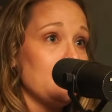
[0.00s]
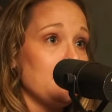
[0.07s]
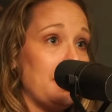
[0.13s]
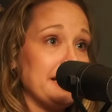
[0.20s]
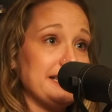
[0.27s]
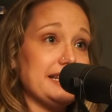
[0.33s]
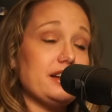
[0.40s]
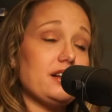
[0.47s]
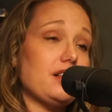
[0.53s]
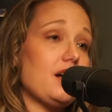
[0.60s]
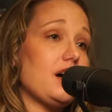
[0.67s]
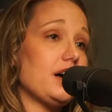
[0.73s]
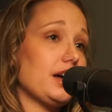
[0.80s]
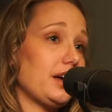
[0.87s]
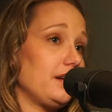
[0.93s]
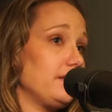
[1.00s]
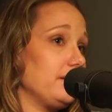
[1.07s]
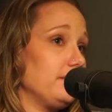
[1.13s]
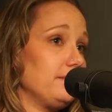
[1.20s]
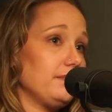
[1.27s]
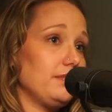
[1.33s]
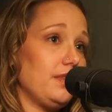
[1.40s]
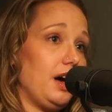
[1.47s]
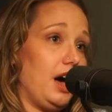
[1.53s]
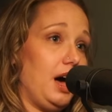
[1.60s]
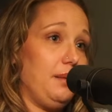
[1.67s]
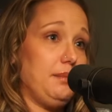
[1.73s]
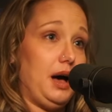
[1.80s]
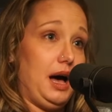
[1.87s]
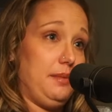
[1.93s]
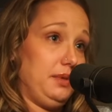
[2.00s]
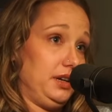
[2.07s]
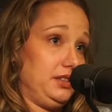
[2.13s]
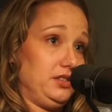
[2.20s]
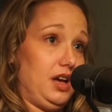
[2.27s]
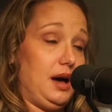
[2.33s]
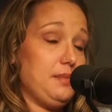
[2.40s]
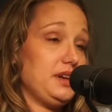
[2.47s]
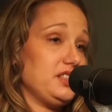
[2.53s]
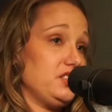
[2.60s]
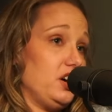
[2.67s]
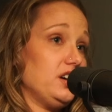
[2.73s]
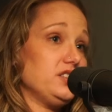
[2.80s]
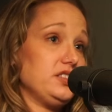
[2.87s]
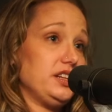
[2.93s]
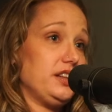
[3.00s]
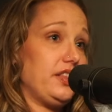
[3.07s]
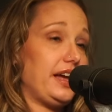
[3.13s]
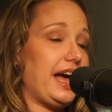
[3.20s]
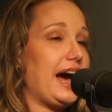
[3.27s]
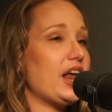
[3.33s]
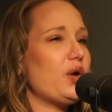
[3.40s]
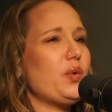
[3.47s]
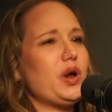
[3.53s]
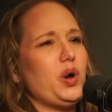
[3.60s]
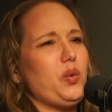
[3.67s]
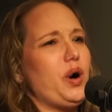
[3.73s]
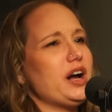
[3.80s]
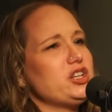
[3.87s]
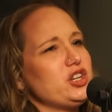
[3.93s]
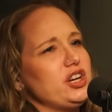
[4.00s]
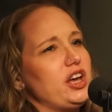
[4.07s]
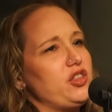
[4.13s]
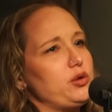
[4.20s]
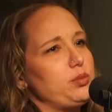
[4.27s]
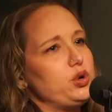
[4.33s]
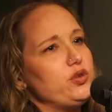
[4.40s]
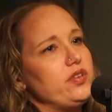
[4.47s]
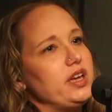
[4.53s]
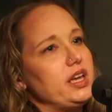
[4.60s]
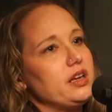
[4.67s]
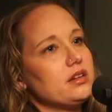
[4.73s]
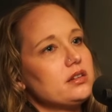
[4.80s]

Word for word: By ten o'clock, I'm I'm ex I'm exhausted. Like yeah. I don't want to watch another movie.